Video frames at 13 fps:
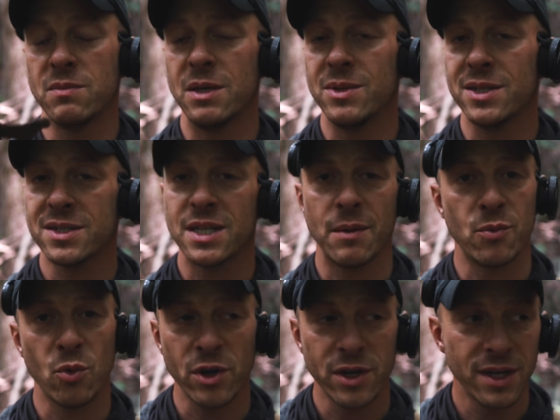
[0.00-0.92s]
Maybe it stopped
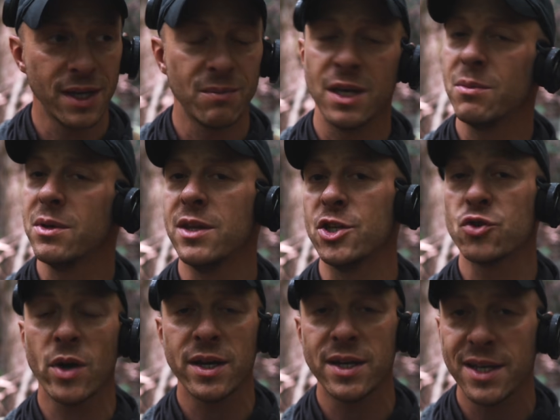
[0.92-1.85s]
working, maybe they
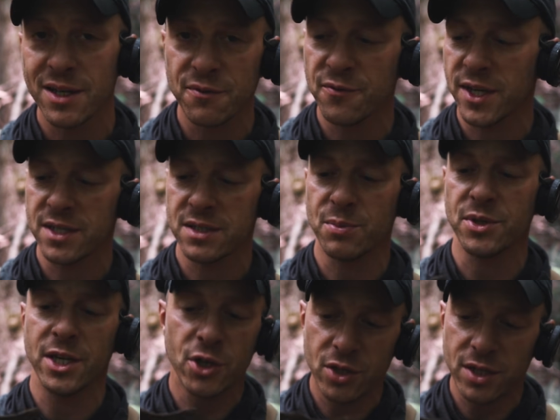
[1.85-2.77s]
tried to get it fixed, but
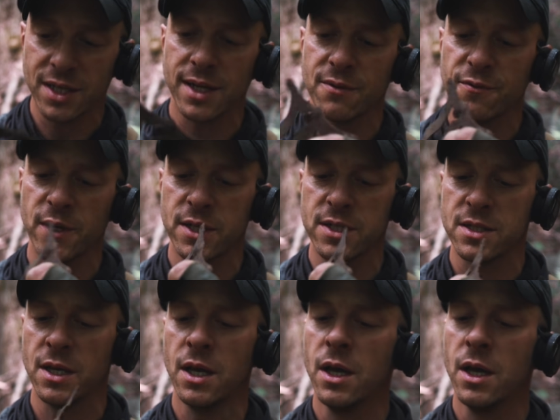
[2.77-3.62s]
they couldn't get it fixed.